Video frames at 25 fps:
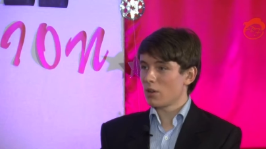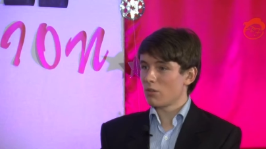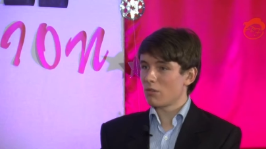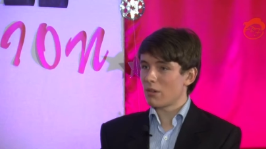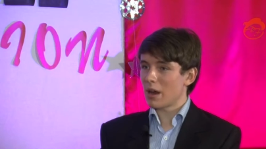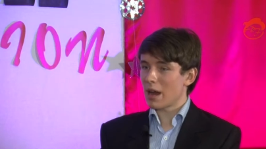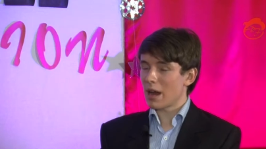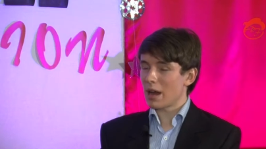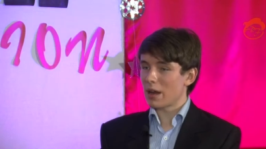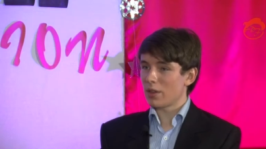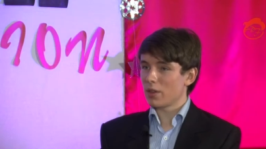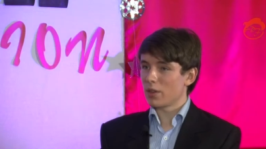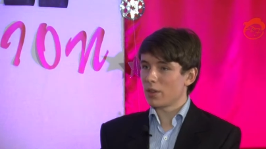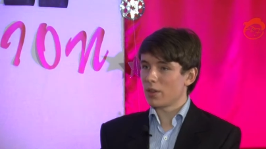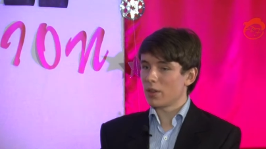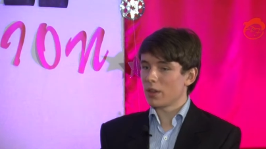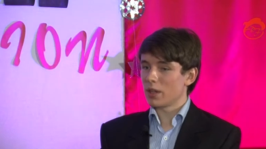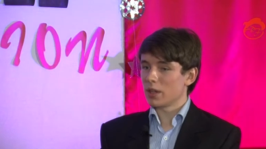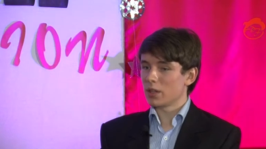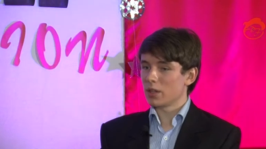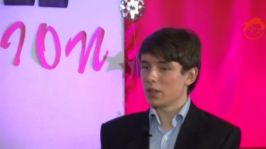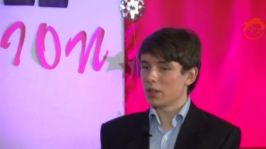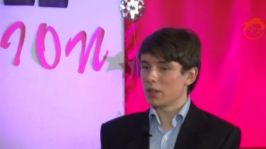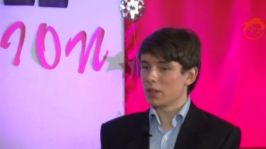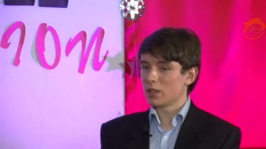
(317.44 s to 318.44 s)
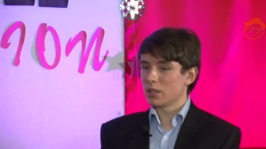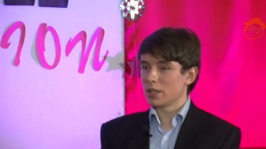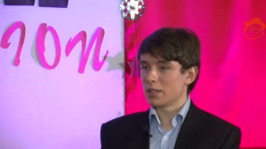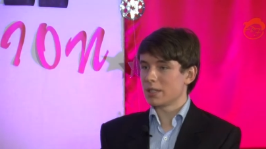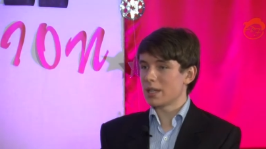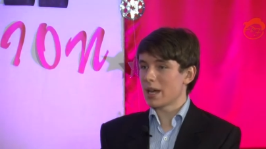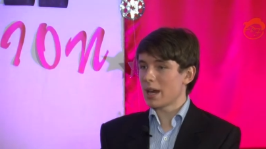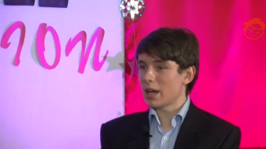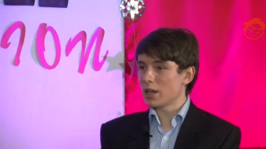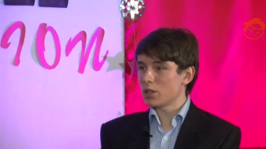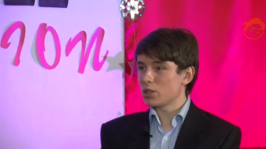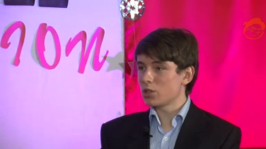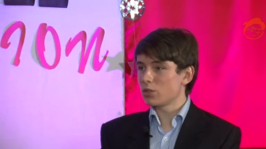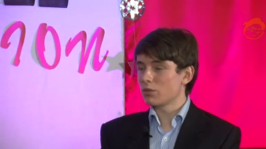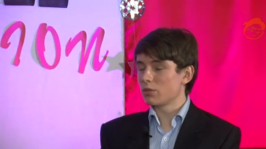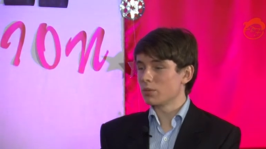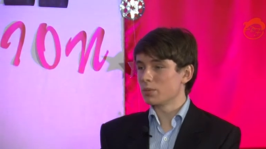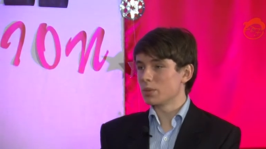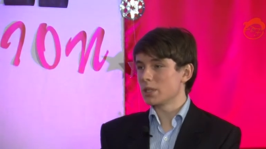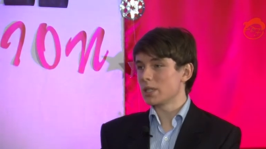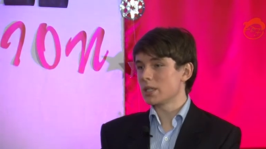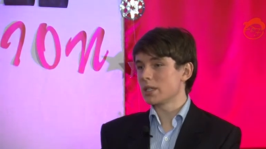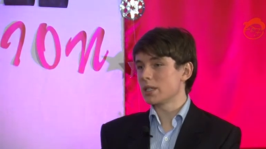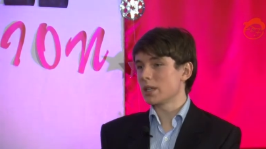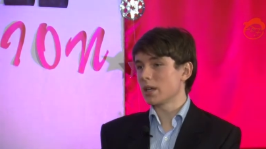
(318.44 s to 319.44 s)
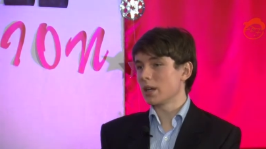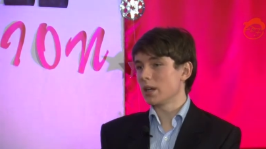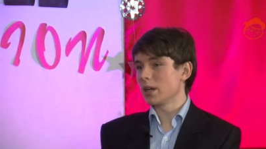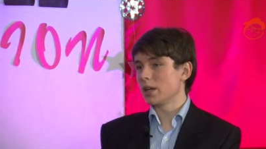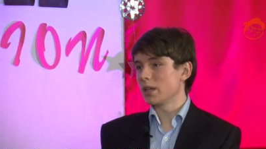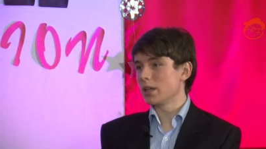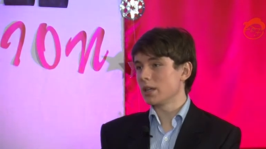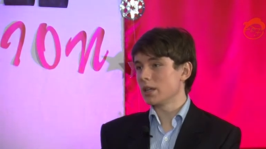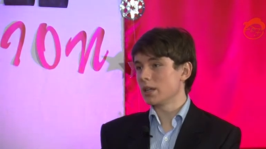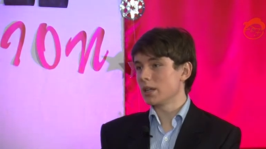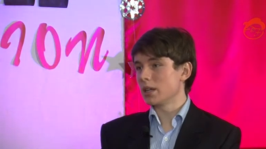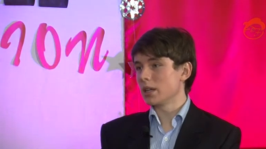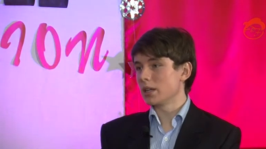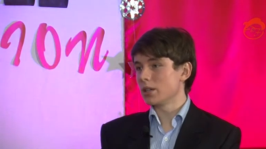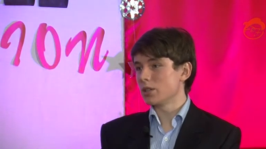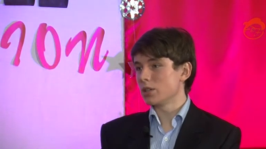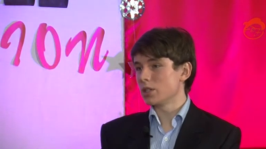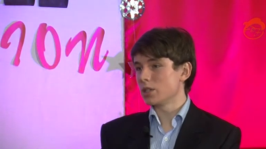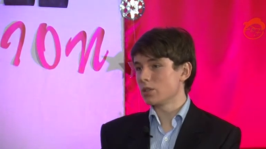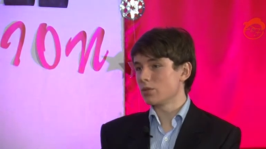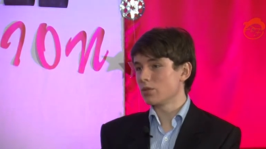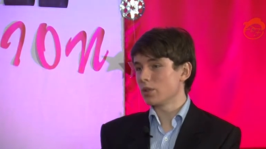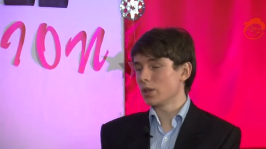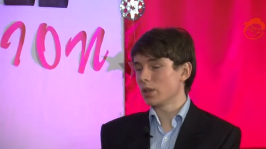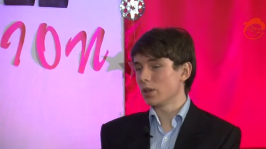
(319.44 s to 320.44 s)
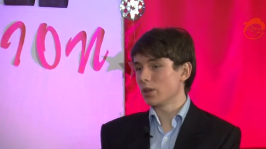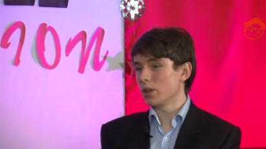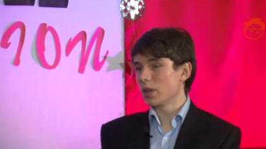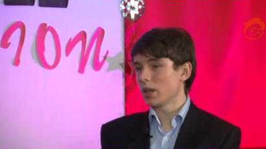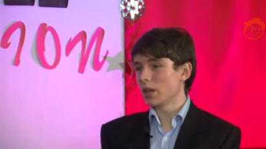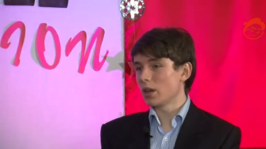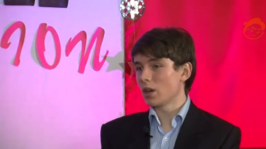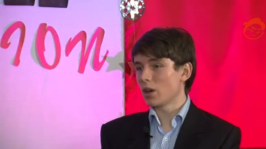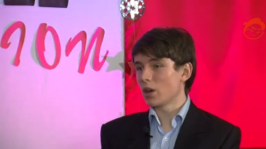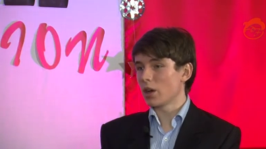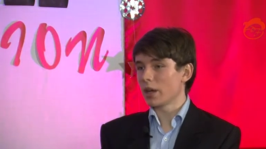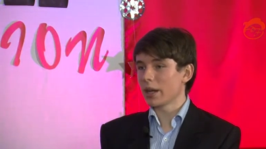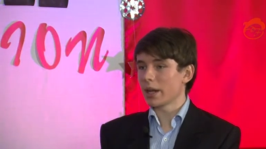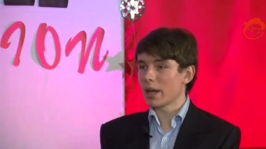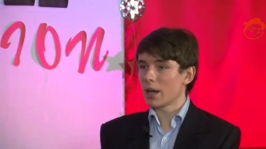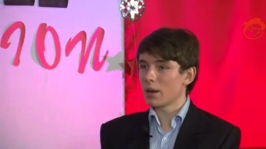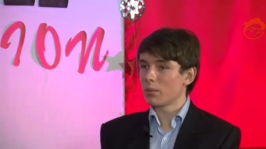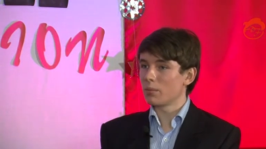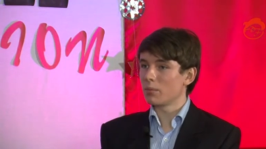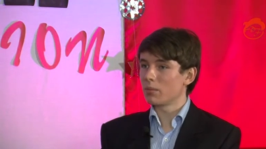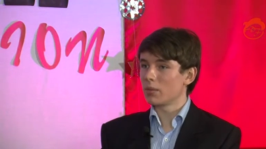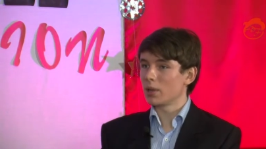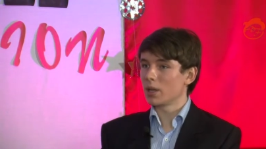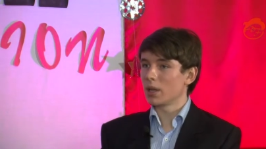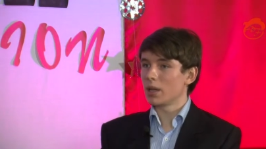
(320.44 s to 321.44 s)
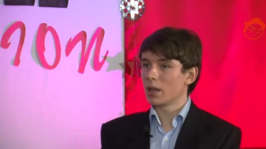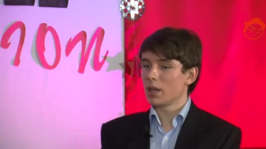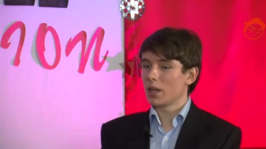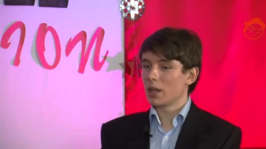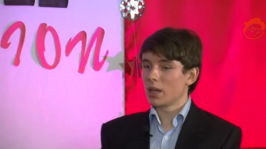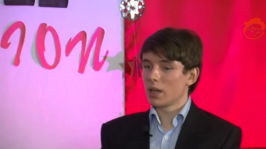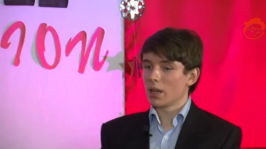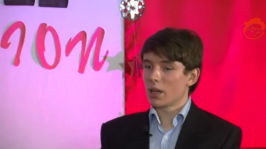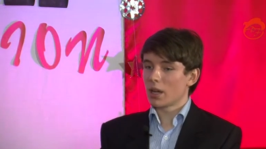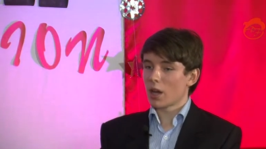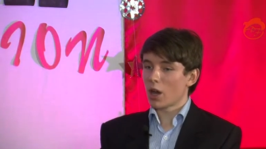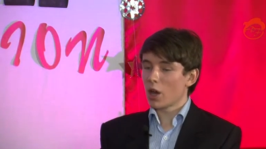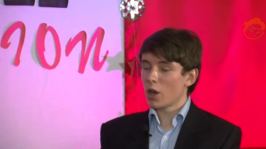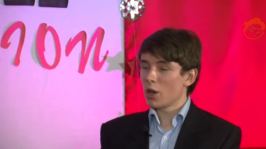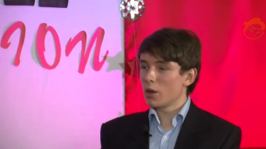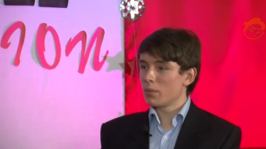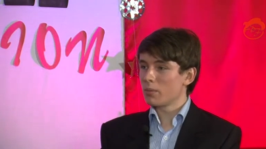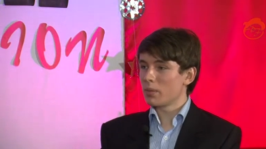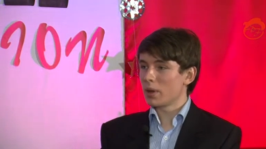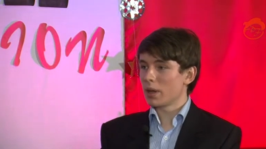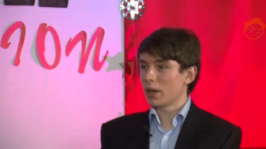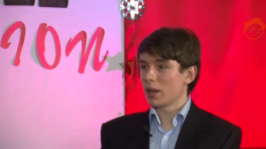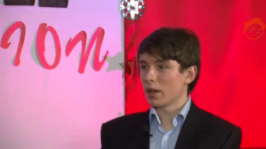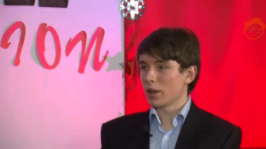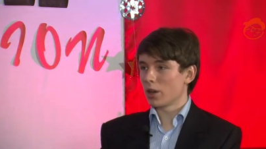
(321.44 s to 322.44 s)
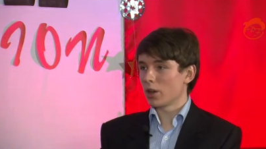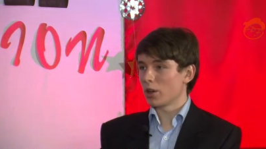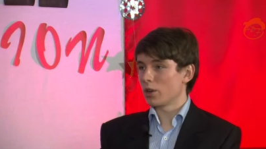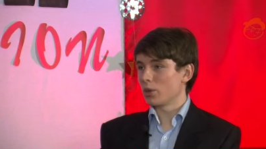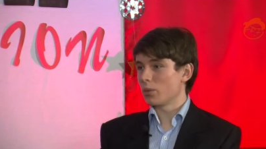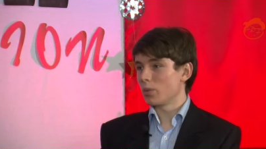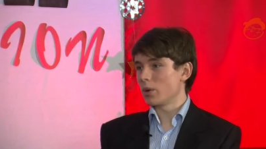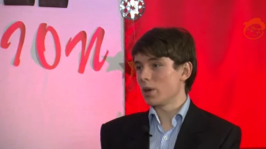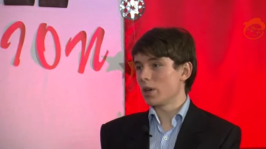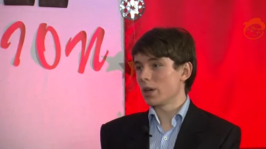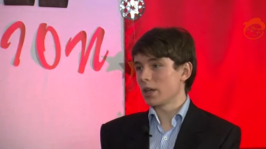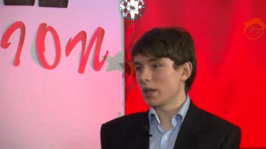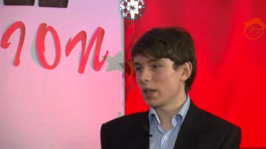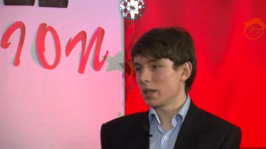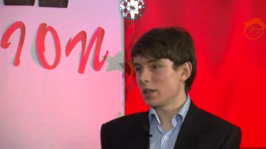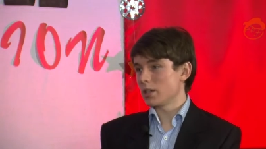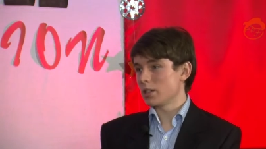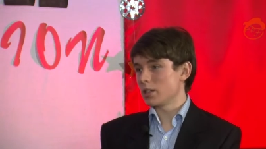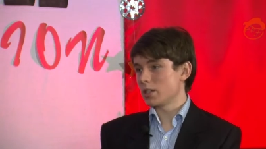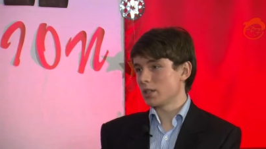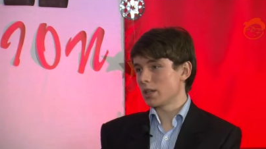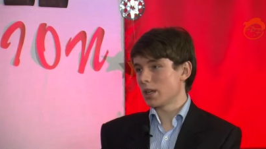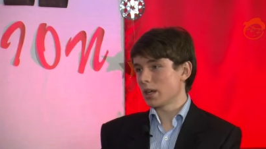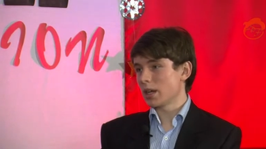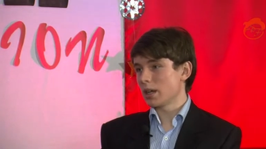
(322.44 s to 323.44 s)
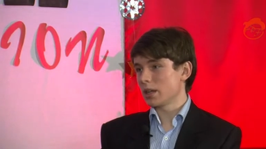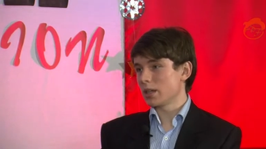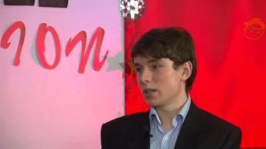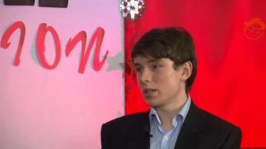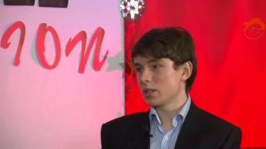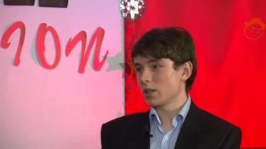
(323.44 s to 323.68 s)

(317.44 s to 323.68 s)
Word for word: rather than detached from society and just feel that, oh, I come home and I go to work each day.